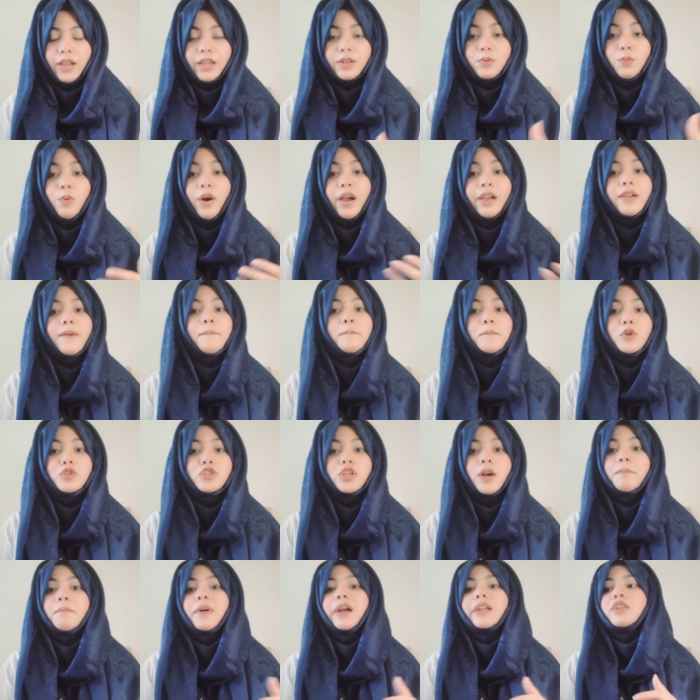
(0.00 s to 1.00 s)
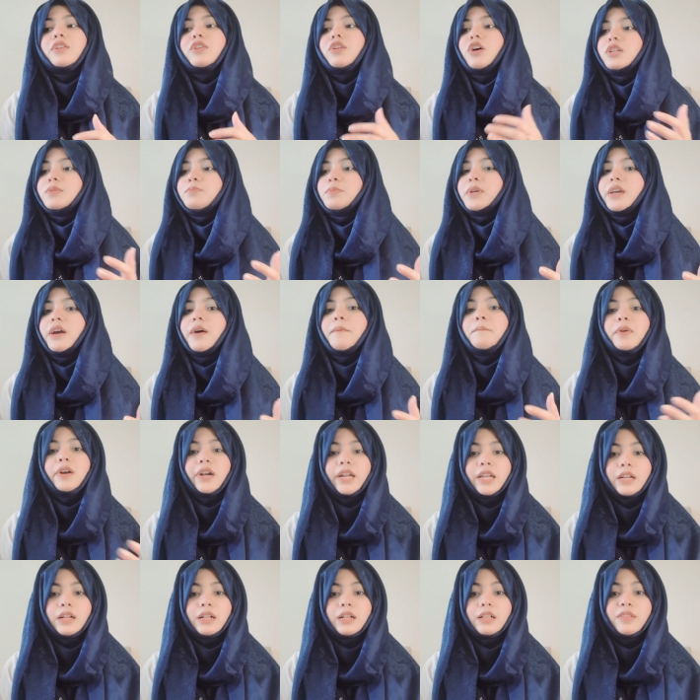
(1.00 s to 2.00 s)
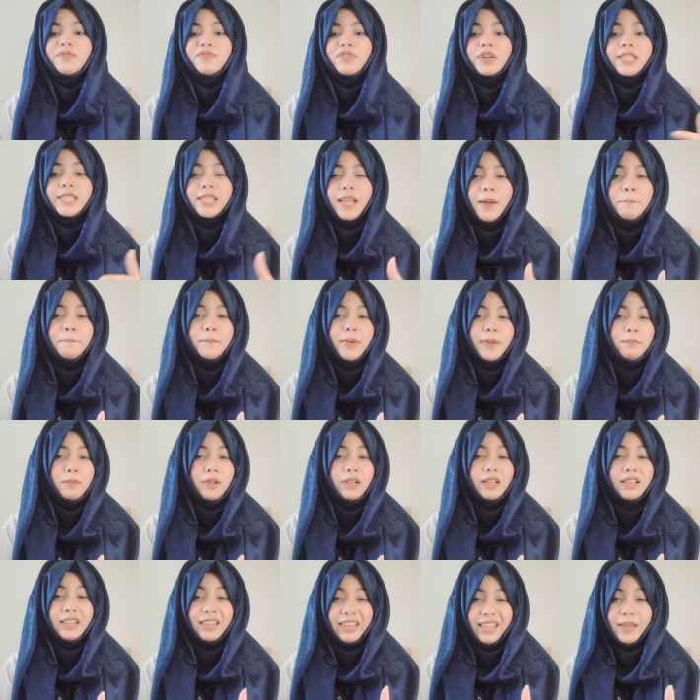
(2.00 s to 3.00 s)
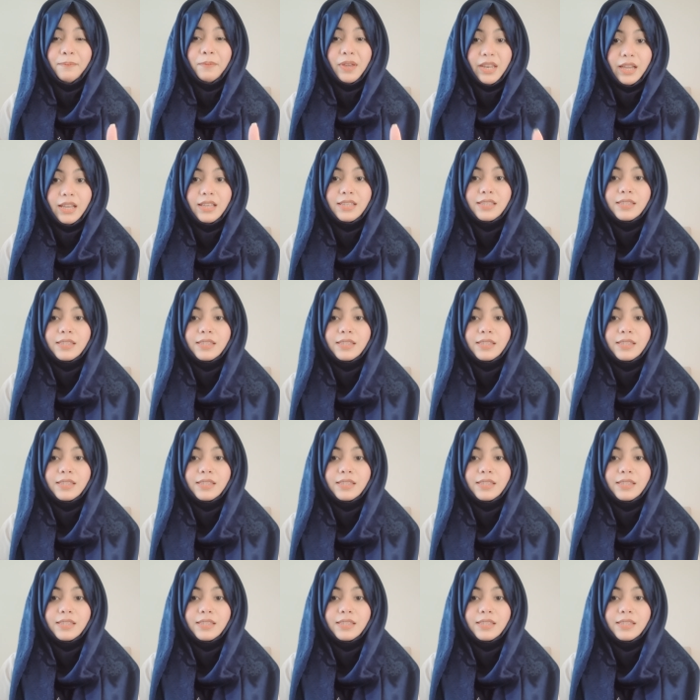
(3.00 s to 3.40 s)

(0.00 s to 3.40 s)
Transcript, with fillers: at why kombucha might not be a miracle for some people claim it is.